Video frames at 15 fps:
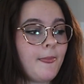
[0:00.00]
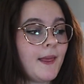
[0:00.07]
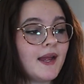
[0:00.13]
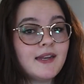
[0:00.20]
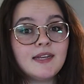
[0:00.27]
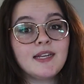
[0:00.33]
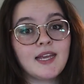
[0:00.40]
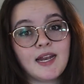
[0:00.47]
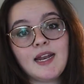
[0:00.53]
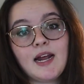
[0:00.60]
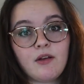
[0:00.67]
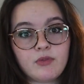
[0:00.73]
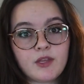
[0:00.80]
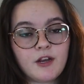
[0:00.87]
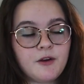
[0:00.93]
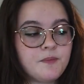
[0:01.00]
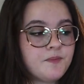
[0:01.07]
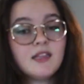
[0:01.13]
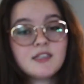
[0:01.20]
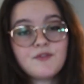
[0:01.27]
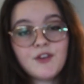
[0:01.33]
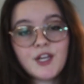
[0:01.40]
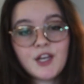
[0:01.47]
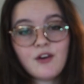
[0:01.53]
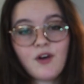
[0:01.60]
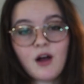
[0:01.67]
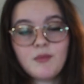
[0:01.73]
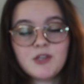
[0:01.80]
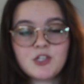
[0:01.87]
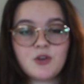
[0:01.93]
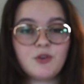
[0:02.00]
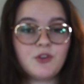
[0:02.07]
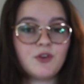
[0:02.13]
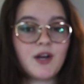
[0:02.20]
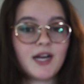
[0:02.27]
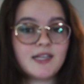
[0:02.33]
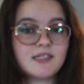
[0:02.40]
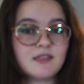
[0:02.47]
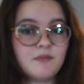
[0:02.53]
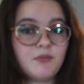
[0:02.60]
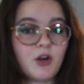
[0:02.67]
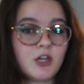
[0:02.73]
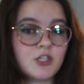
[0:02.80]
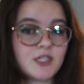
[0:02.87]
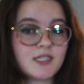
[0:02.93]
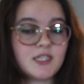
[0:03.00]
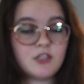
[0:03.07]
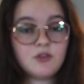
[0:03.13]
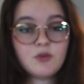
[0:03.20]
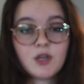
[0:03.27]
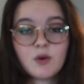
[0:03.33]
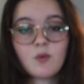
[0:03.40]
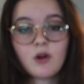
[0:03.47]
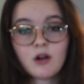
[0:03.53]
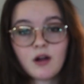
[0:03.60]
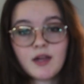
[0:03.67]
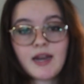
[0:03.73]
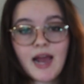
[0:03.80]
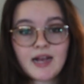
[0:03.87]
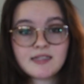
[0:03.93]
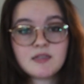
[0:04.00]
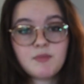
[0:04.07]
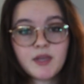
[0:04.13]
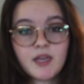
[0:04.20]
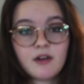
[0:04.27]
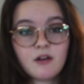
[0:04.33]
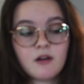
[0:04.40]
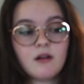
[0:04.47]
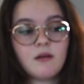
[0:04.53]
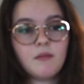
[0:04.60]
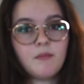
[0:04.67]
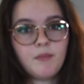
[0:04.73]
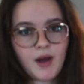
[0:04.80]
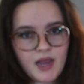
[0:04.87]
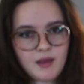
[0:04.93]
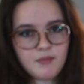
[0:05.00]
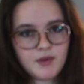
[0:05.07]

I need to get it out there. In this video, I'll be showing you guys some projects that you can work on as a beginner by a